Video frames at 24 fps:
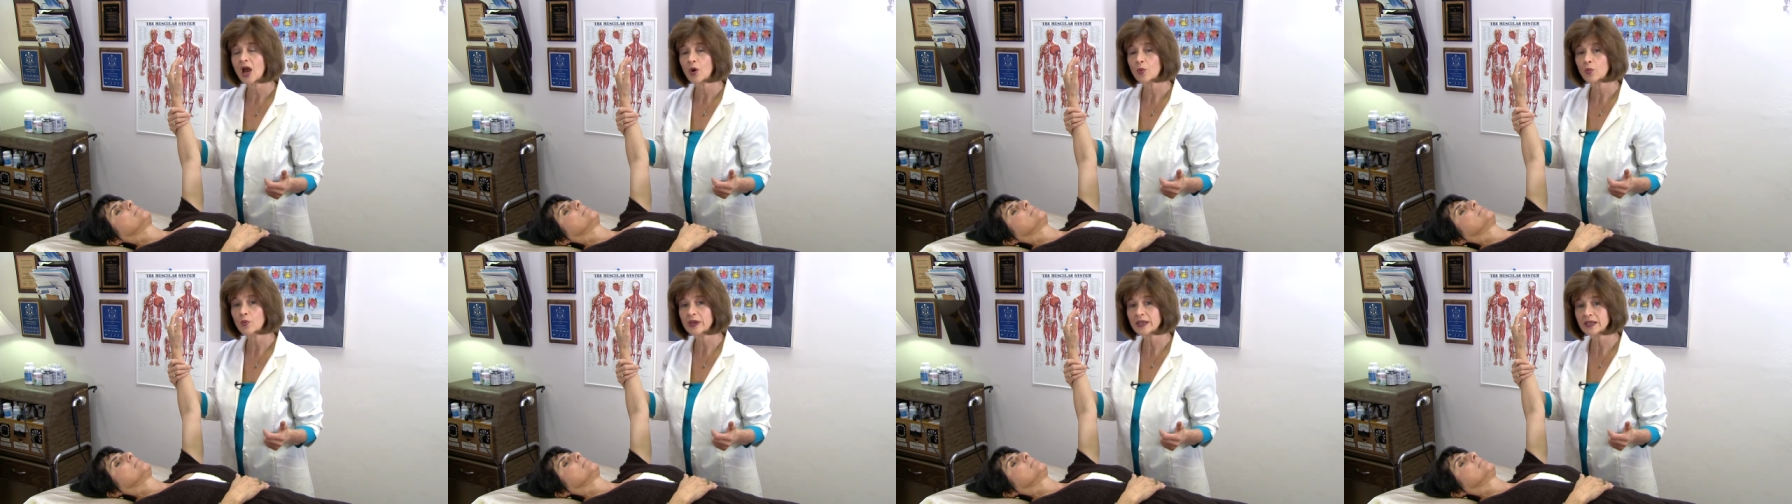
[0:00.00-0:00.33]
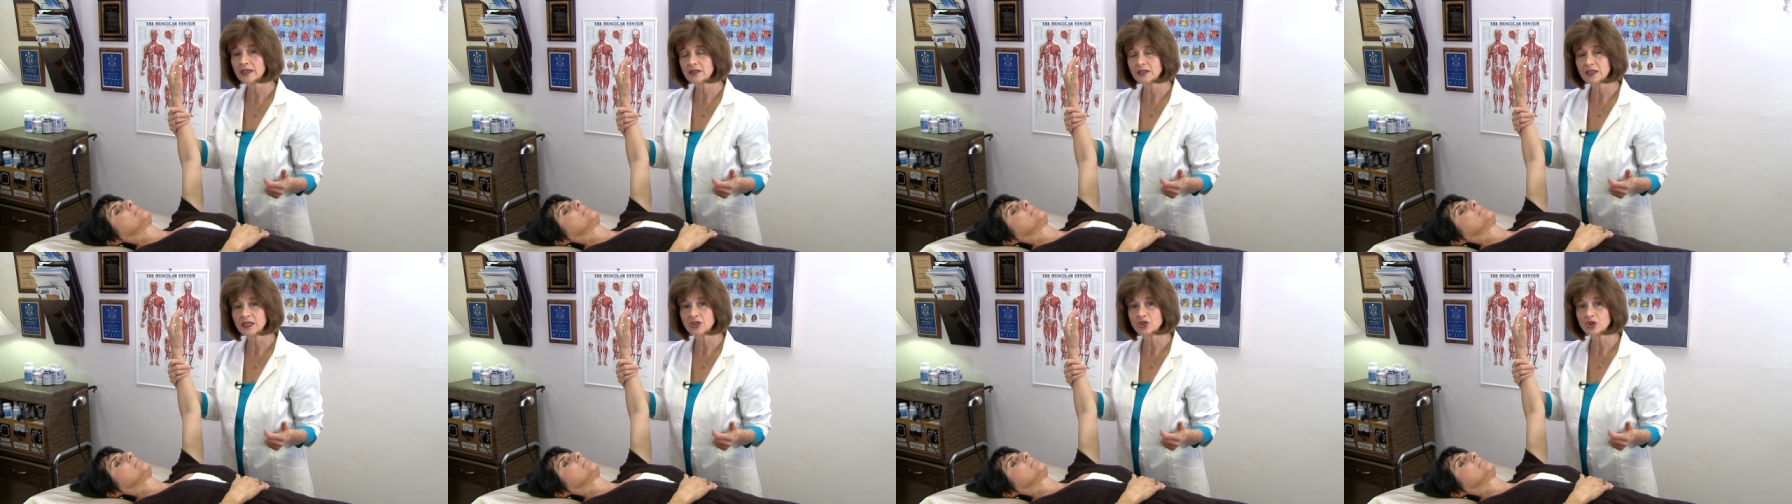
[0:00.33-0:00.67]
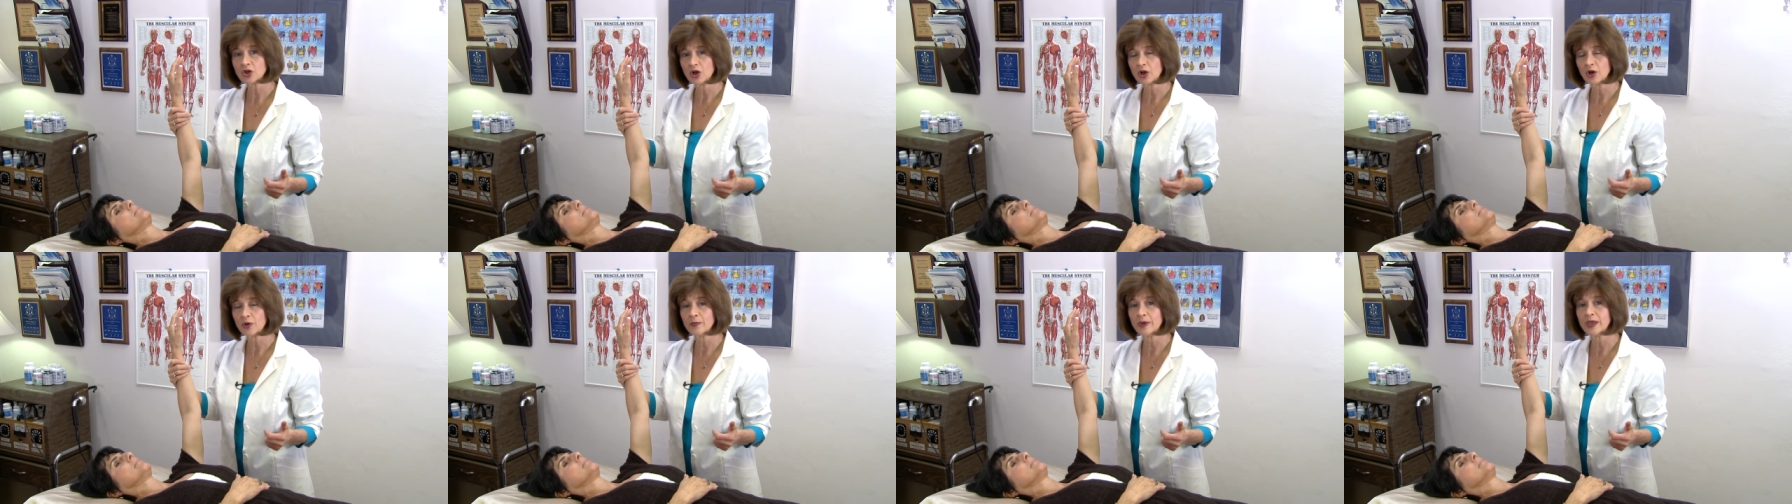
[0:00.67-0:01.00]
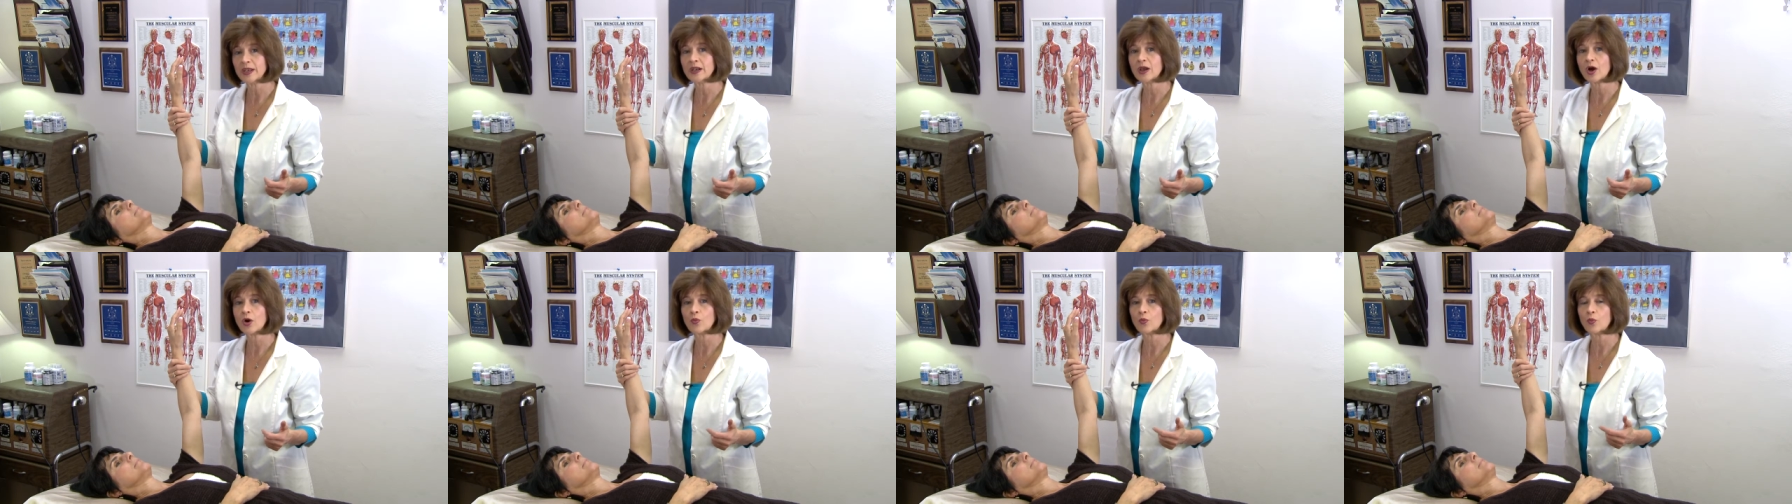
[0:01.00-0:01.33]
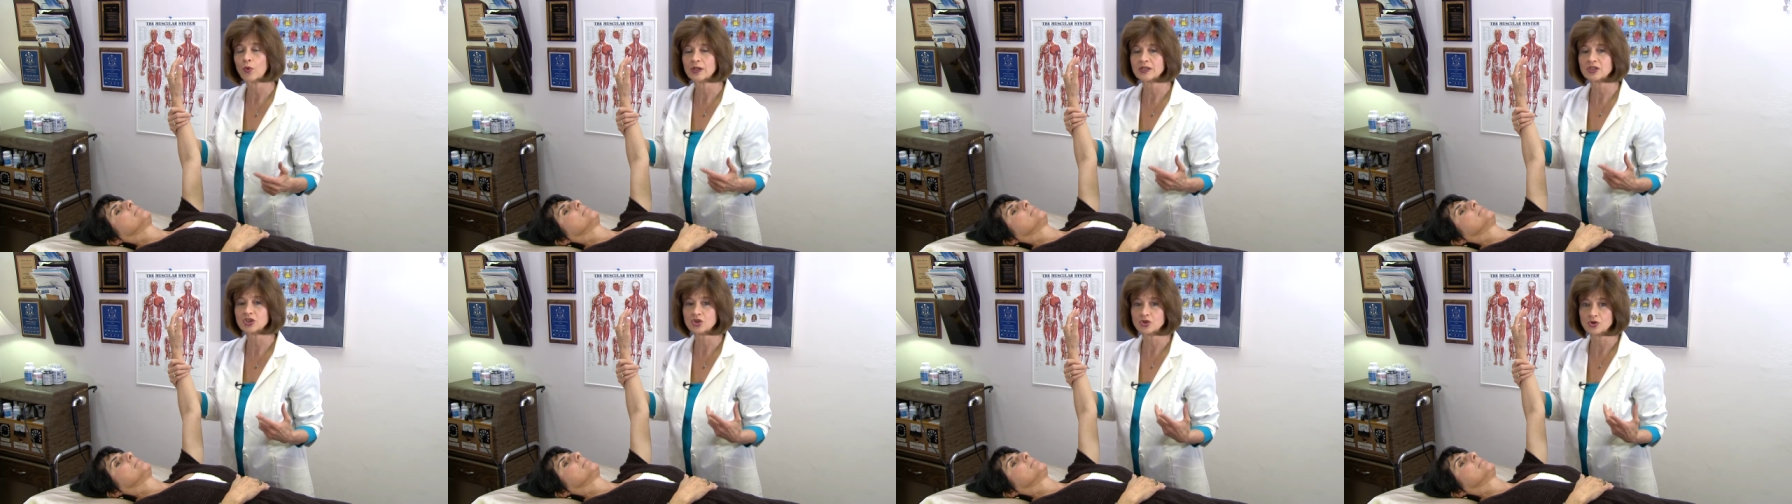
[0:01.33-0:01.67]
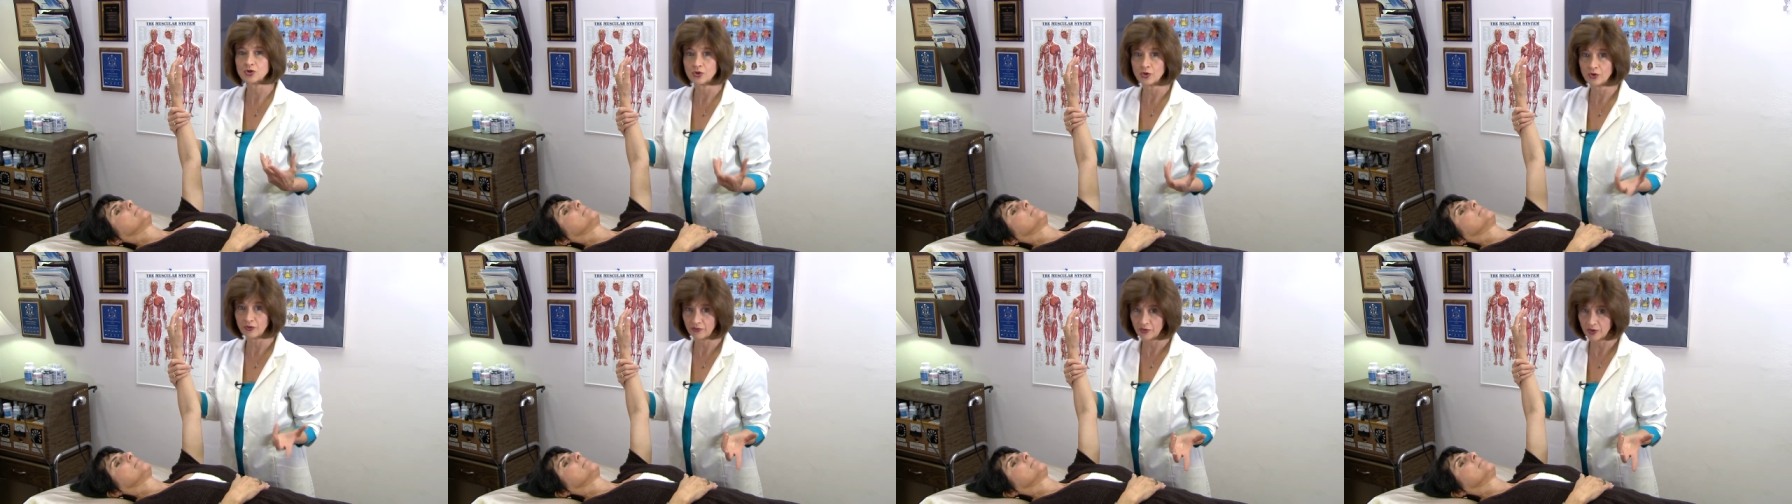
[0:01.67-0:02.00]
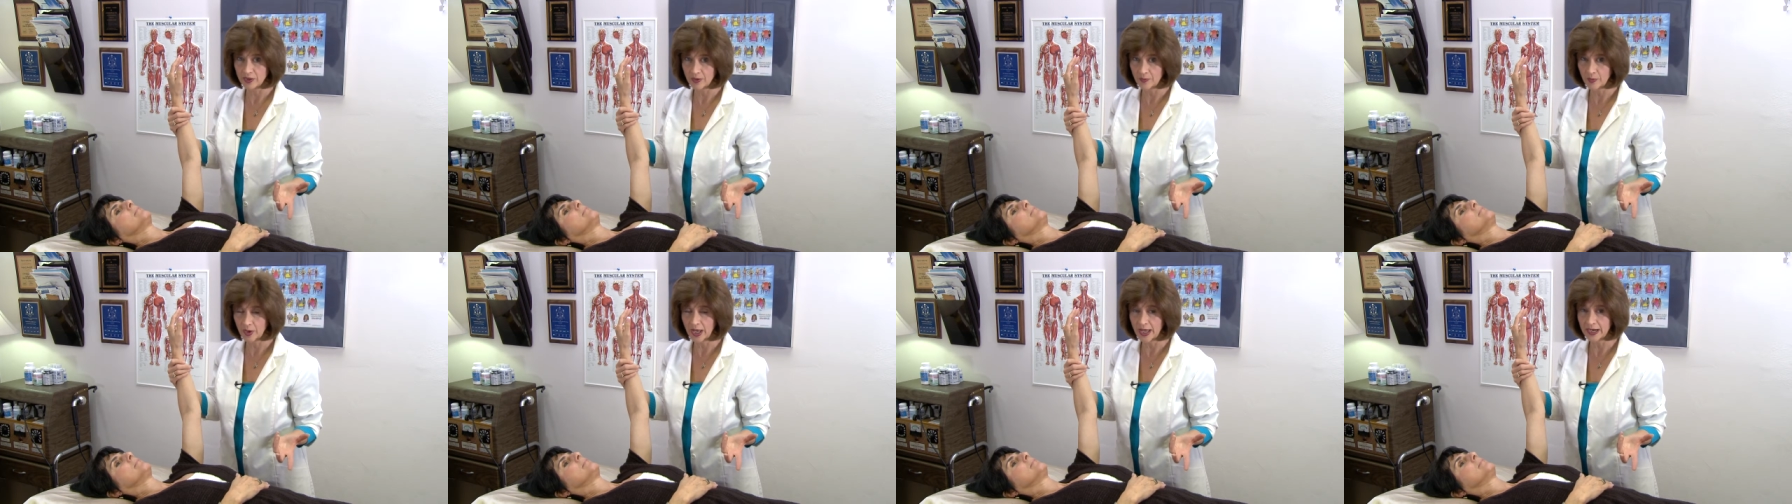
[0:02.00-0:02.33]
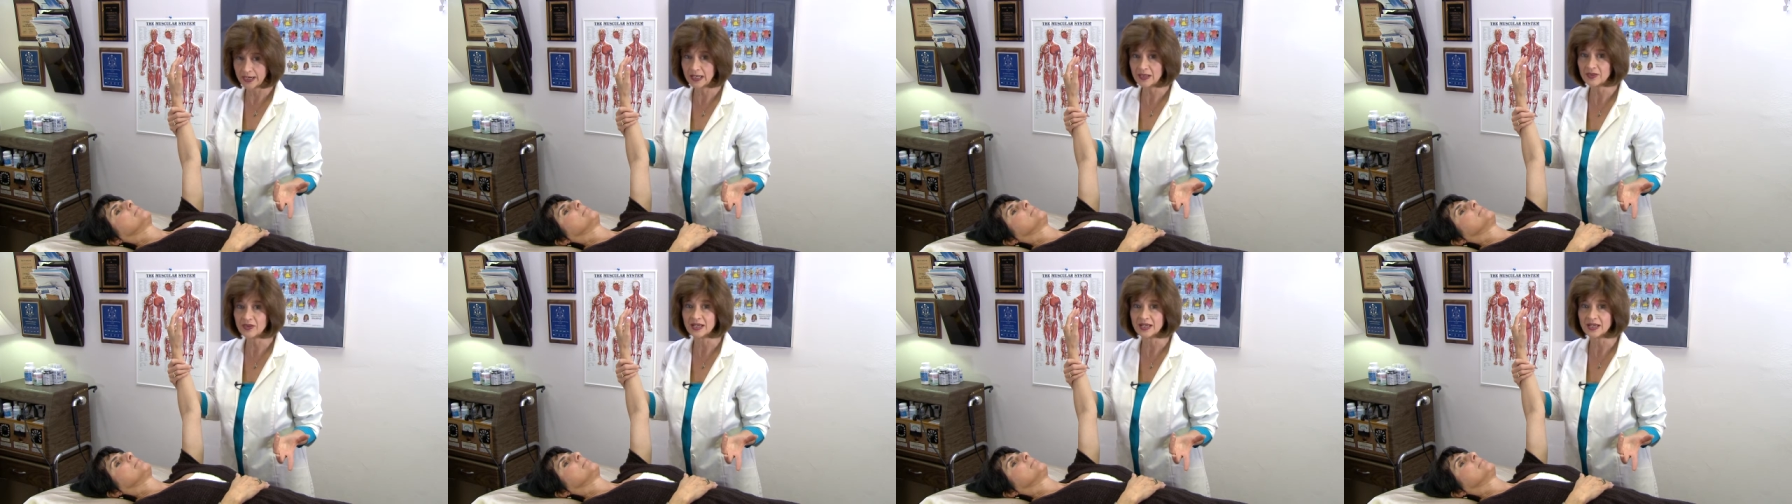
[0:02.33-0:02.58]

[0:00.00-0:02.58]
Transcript: we can determine what's true for the body